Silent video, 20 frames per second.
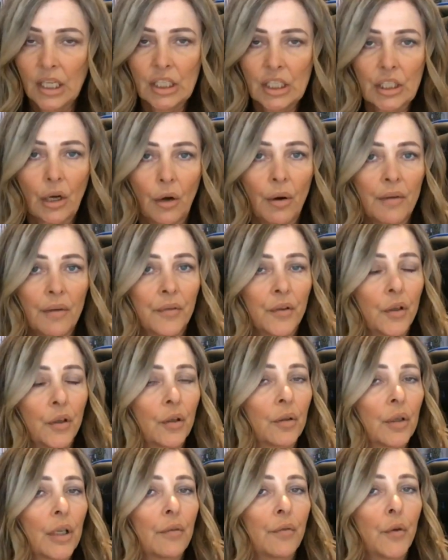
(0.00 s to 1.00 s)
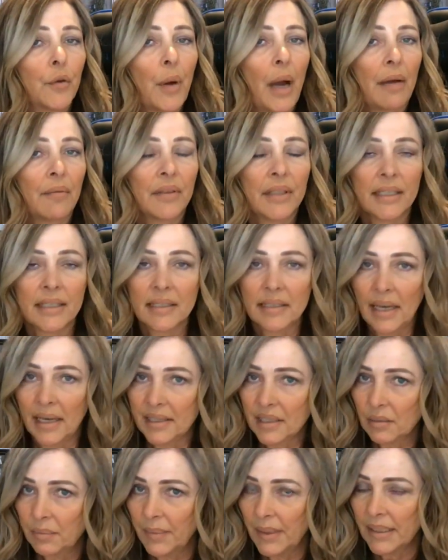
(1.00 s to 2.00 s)
So if you have an
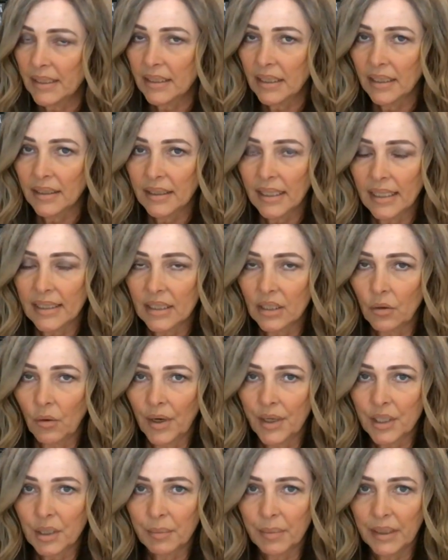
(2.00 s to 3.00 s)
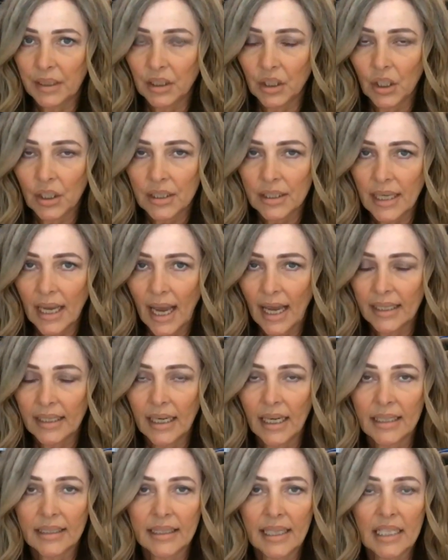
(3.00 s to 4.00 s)
assessment that's going to be looked at,
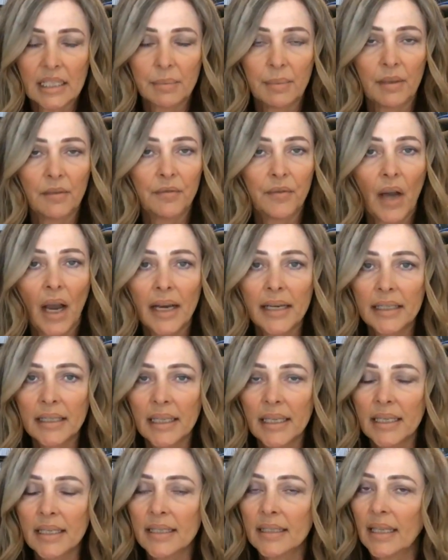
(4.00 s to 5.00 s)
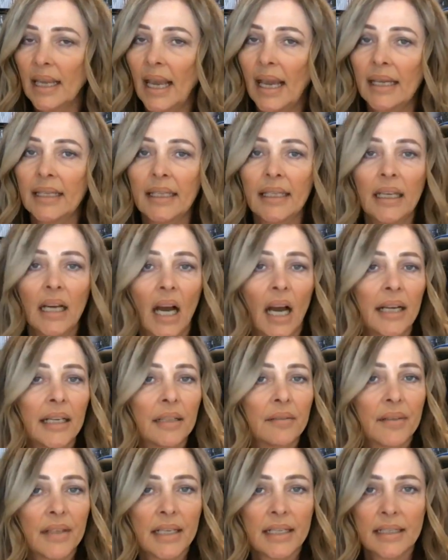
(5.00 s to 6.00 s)
assessment findings, any kind
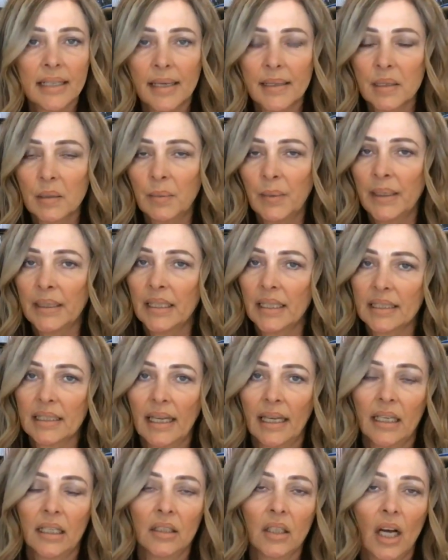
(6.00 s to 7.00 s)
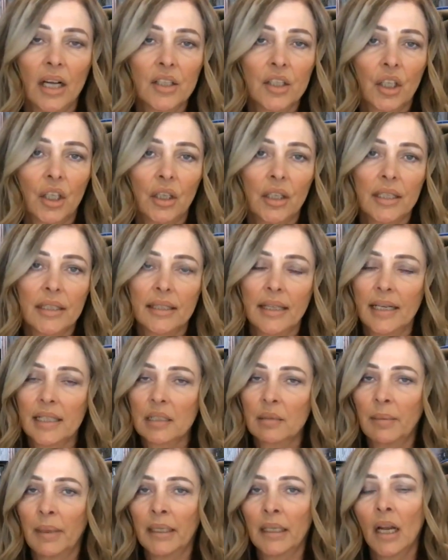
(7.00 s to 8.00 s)
of an assessment, a psychological
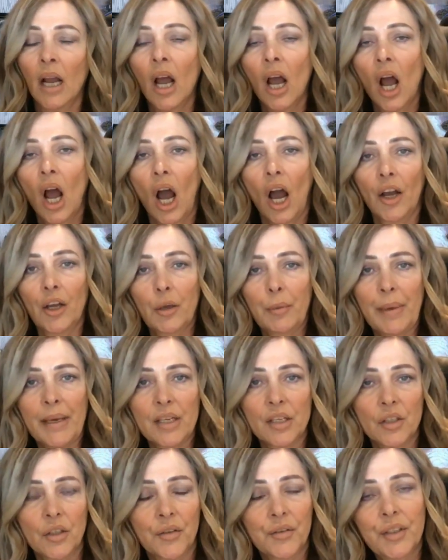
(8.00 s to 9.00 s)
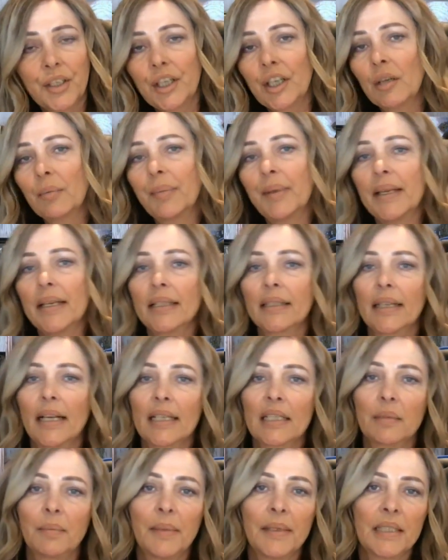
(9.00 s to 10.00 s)
assessment, occupational therapy
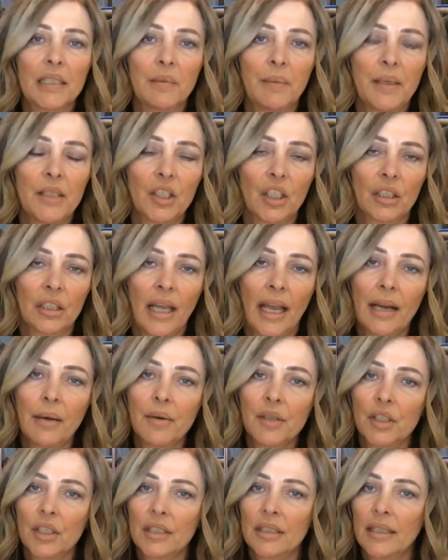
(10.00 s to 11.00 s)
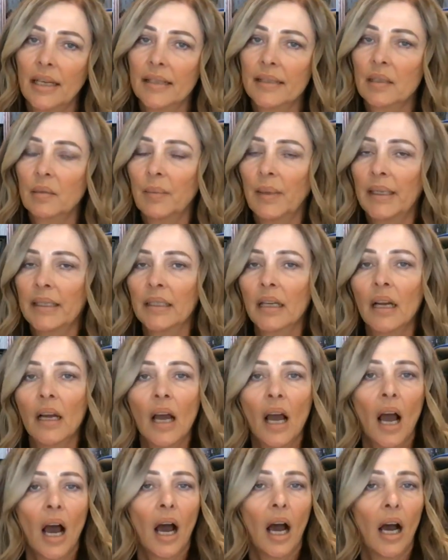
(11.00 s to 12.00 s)
assessment, speech and language assessment,
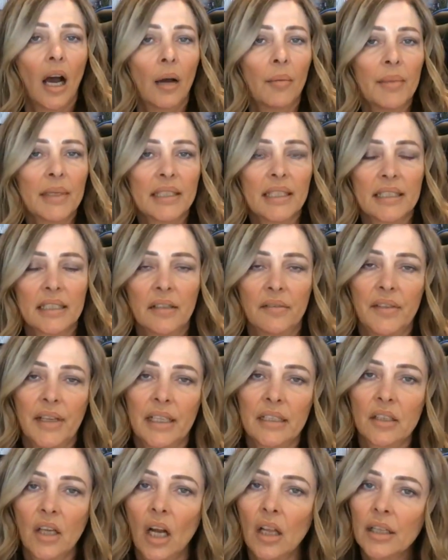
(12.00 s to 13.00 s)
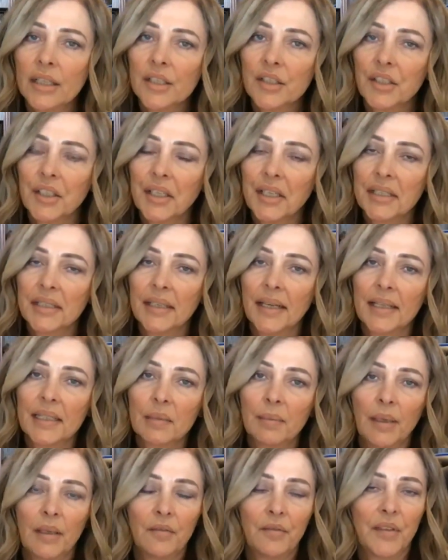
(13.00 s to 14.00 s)
assistive technology
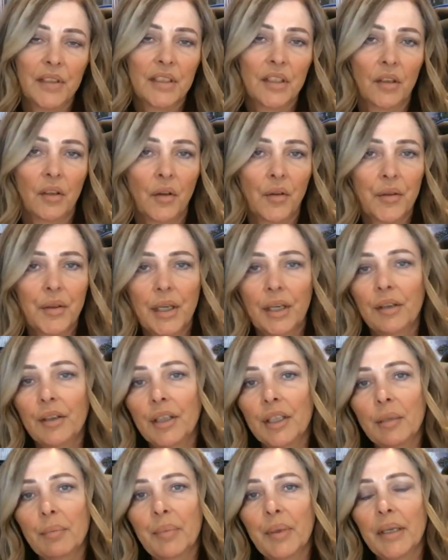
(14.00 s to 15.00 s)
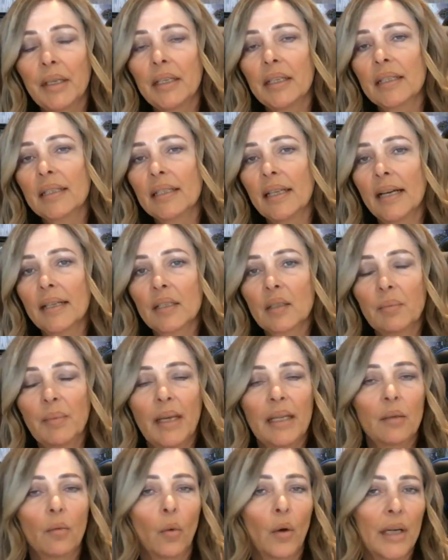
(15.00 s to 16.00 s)
assessment, physical therapy
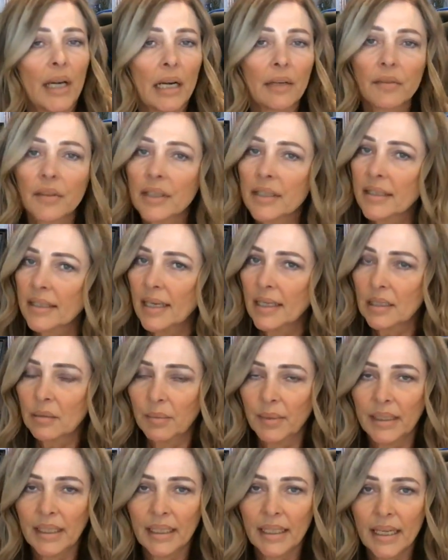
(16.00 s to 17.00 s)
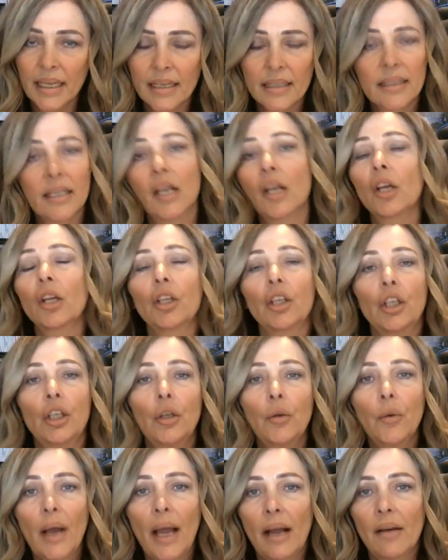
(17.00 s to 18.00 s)
assessment, whatever assessment it is,
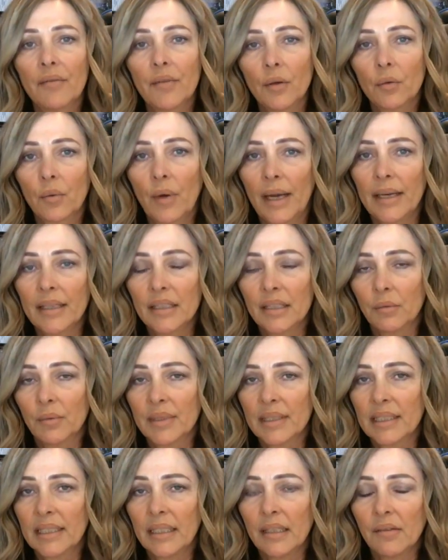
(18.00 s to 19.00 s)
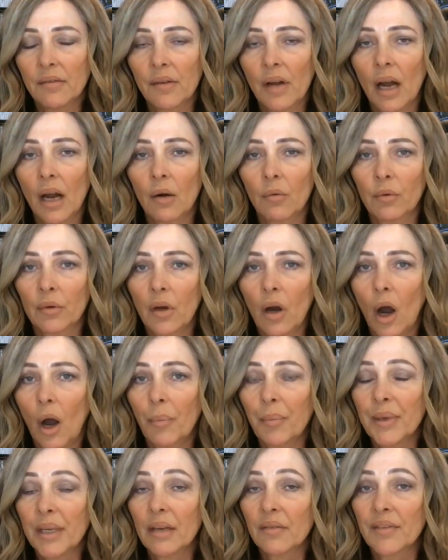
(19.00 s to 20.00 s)
you have the right to receive a
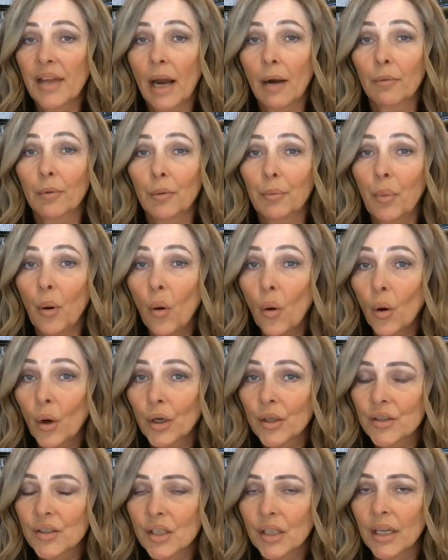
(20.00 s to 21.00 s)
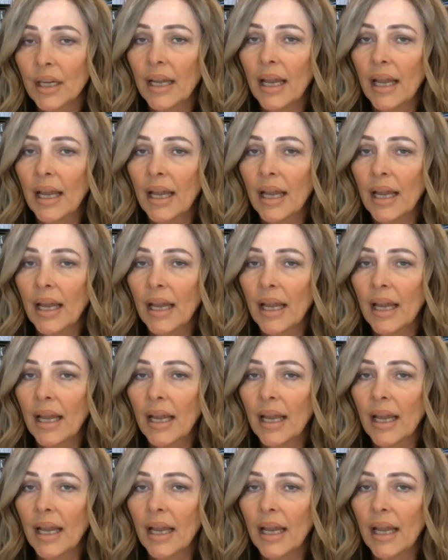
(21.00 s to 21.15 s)
copy of that report